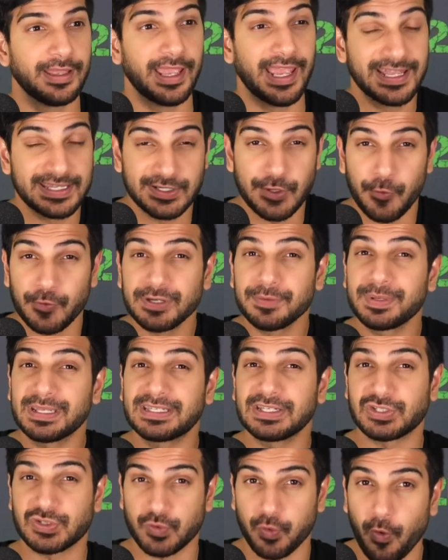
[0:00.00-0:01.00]
it's going to be
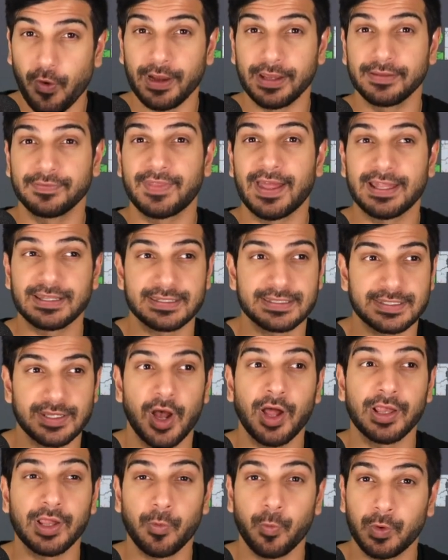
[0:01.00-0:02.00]
Detroit that
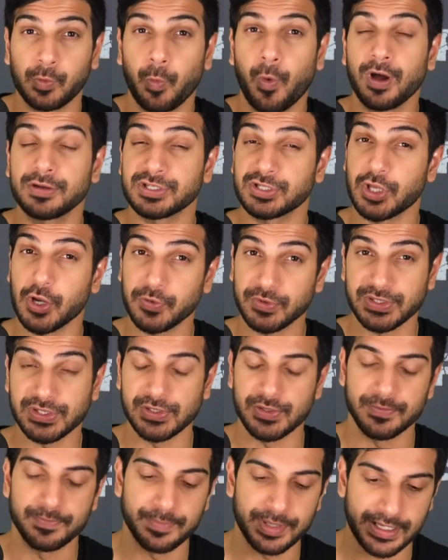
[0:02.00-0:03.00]
Saleh would want to go
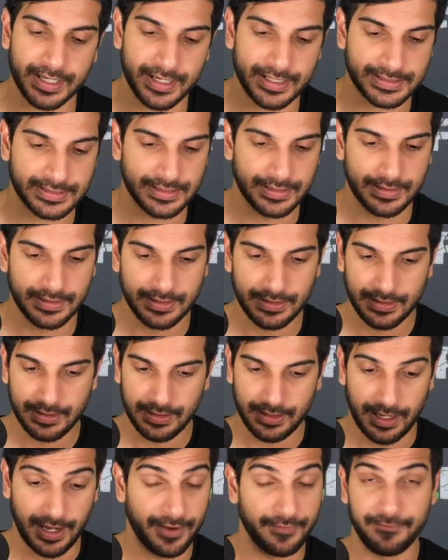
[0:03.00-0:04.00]
to because
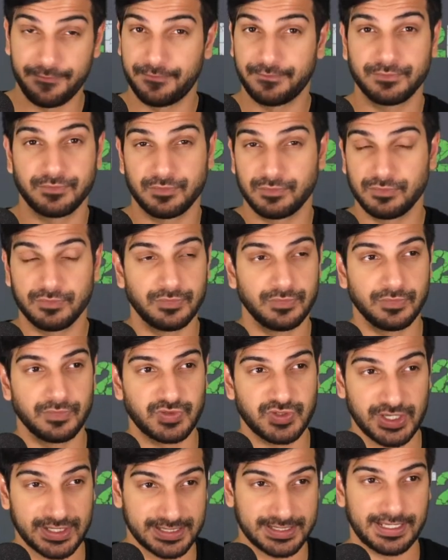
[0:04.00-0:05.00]
of
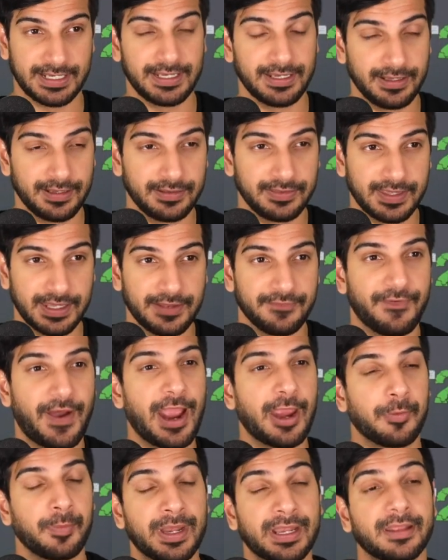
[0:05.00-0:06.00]
just the
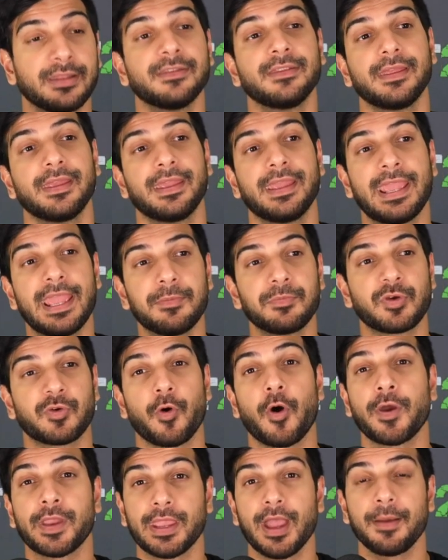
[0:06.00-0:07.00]
environment and him
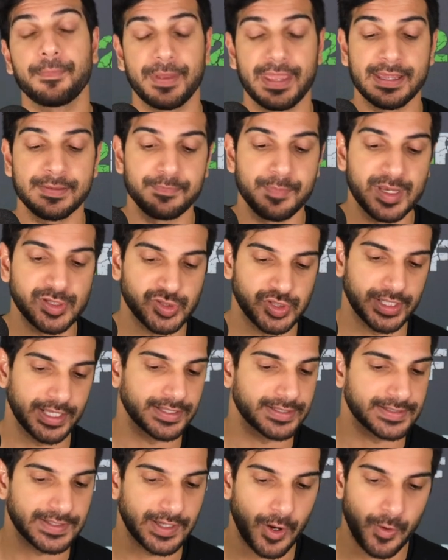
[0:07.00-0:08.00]
growing up in
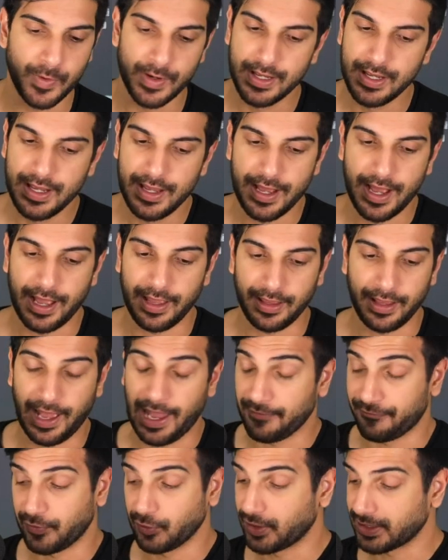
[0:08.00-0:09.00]
Michigan. So
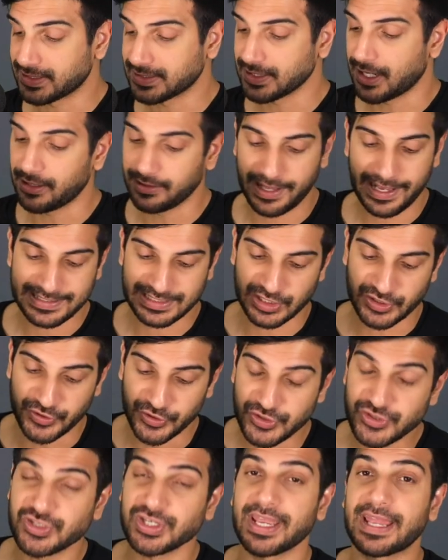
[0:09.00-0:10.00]
I feel like Saleh has a
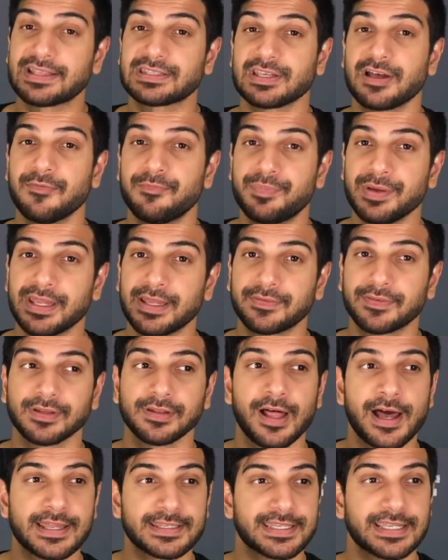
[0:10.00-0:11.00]
good chance of being the
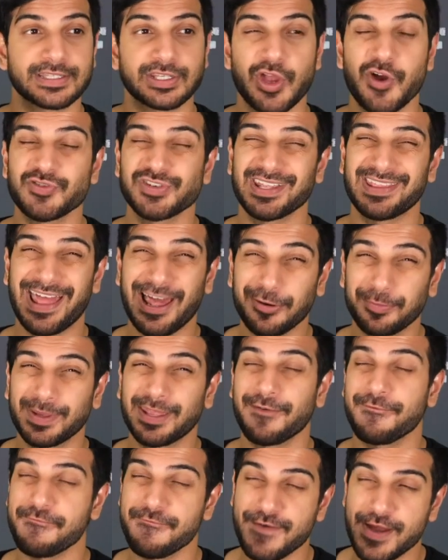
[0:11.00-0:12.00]
Lions head coach, and that'll
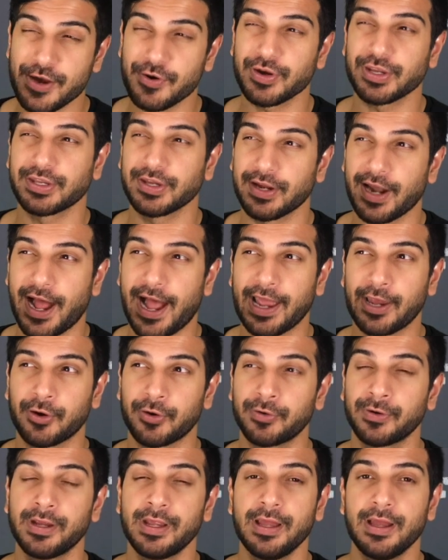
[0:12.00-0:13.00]
be a very good
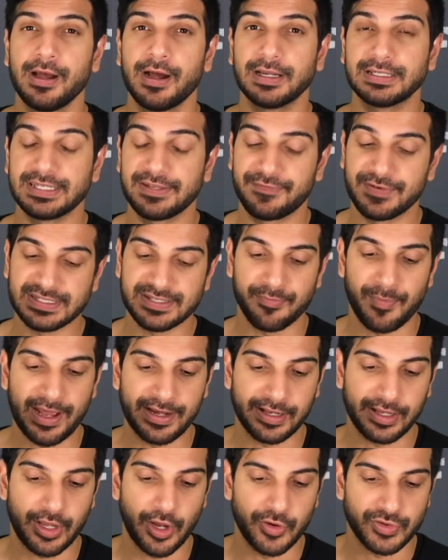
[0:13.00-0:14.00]
hire, a
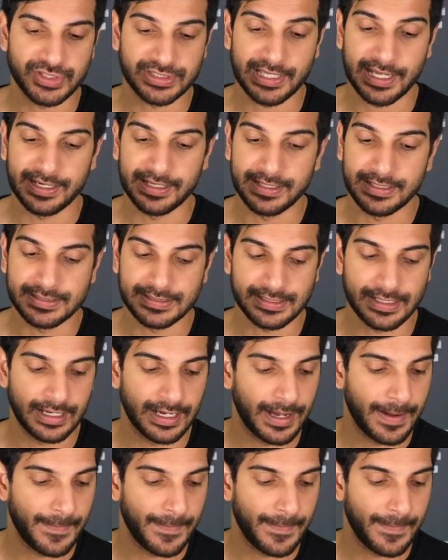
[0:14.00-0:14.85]
defensive-minded coach that is